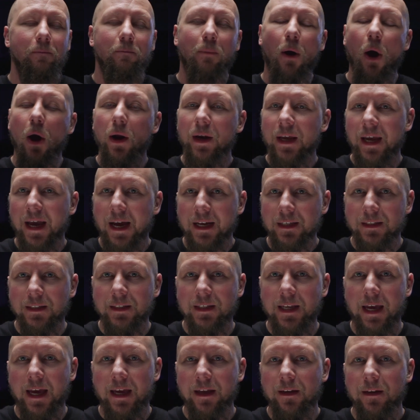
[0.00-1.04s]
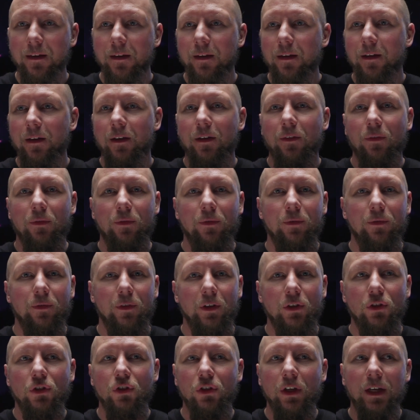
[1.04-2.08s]
Pontiac's dead.
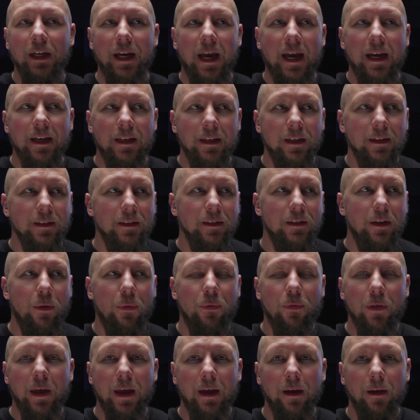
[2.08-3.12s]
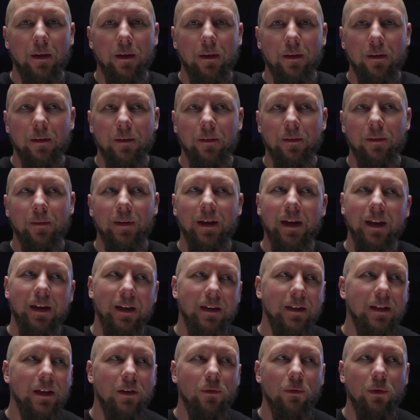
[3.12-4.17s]
The G8 isn't a thing, and
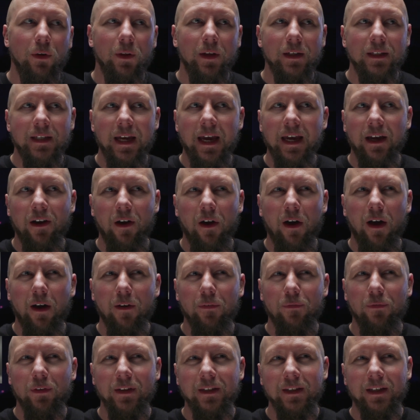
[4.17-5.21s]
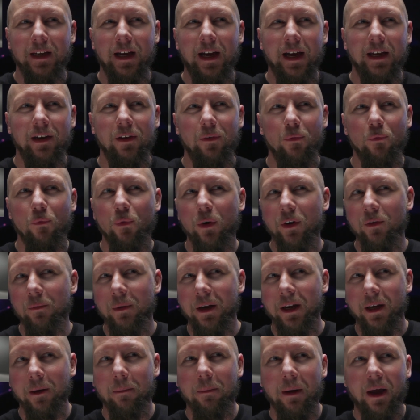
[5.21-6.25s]
it didn't really take off. It's kind of would have
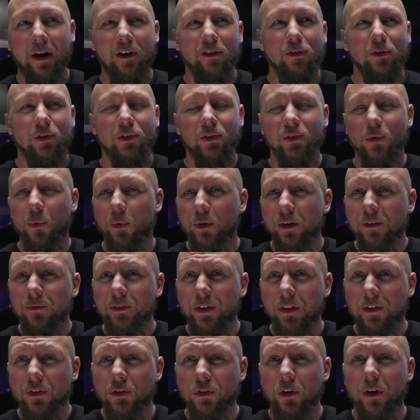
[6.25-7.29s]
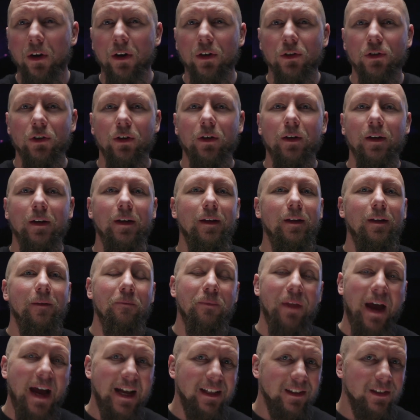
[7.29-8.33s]
been a competitor sort of to the Charger.
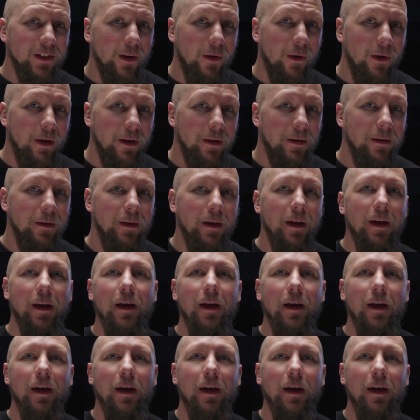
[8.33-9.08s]
That's gone.